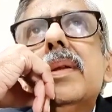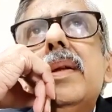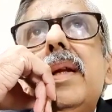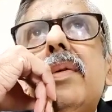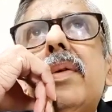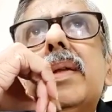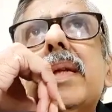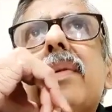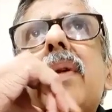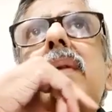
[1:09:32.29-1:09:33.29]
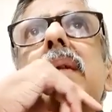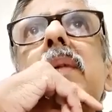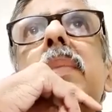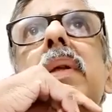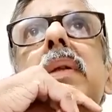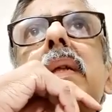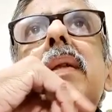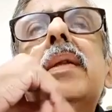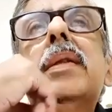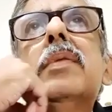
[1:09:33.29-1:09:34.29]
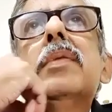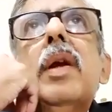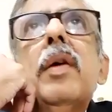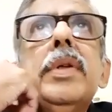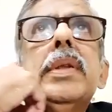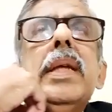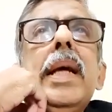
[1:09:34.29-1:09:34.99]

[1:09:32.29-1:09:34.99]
delivered several judgments, and this is one of his